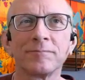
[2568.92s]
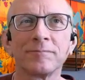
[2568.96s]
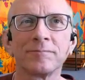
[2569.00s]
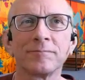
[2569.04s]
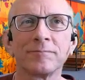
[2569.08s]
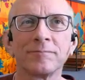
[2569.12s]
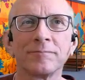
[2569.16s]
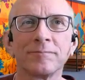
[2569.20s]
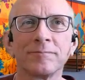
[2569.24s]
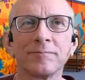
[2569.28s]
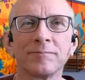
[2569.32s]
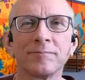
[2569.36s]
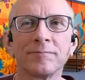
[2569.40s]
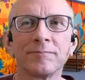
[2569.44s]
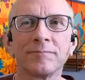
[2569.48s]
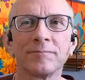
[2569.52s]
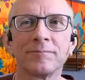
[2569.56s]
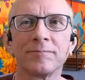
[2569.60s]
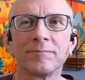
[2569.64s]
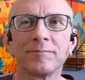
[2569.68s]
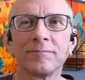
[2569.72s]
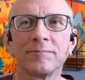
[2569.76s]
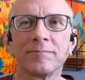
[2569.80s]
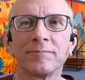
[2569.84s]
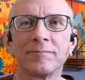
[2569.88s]

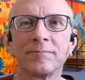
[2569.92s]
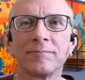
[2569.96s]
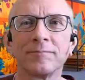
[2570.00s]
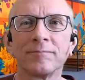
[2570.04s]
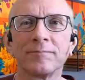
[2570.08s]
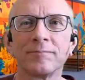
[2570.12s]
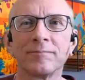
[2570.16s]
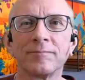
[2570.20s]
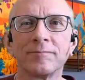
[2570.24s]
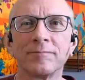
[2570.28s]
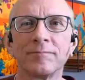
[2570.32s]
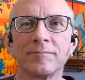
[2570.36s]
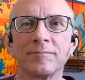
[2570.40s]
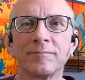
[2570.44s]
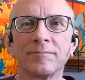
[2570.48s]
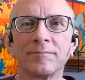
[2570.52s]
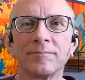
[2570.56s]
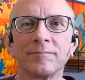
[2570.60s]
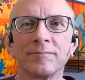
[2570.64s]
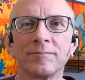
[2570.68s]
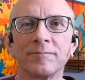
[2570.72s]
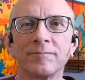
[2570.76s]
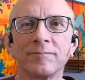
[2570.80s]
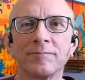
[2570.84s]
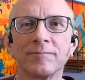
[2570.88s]

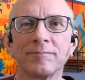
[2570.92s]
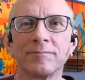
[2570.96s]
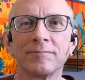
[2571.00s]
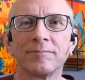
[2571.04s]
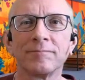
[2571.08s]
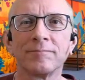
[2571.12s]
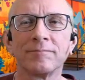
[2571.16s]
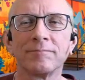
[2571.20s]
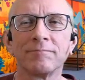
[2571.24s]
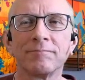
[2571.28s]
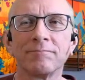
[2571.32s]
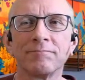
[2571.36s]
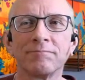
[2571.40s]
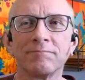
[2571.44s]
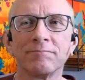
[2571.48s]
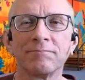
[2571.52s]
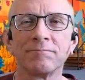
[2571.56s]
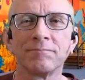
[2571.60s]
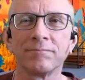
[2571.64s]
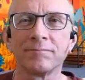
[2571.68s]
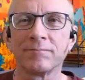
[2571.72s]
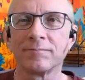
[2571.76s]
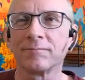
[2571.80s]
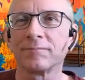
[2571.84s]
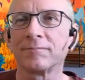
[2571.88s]

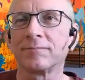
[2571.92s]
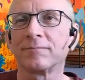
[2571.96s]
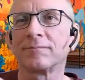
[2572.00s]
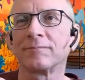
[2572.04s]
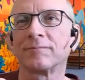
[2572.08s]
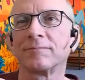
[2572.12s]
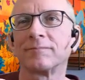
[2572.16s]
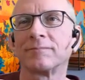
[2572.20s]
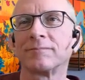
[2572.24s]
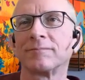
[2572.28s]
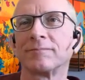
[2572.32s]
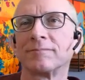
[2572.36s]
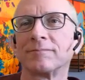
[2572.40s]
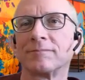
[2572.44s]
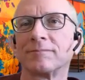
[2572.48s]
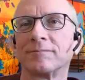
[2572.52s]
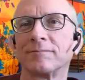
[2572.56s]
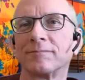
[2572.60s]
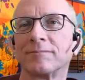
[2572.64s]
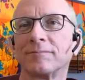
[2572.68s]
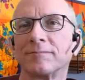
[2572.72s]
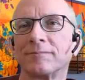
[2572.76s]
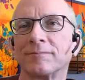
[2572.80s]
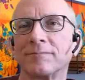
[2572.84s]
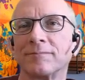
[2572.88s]

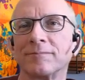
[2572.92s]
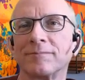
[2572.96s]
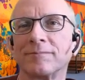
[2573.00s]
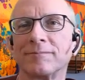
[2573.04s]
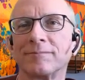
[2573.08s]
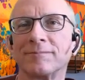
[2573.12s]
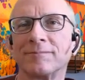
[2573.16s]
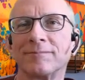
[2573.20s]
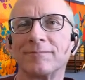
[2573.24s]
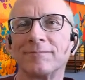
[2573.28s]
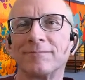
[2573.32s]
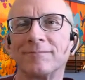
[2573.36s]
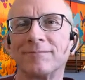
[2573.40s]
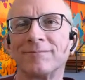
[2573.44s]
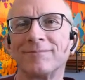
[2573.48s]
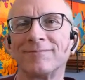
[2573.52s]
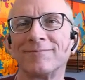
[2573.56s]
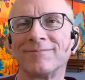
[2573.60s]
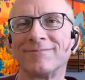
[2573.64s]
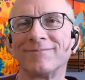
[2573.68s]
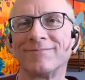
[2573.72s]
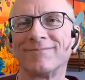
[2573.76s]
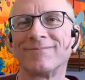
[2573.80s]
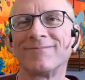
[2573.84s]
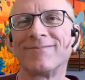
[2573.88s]

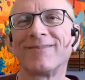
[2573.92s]
[no speech]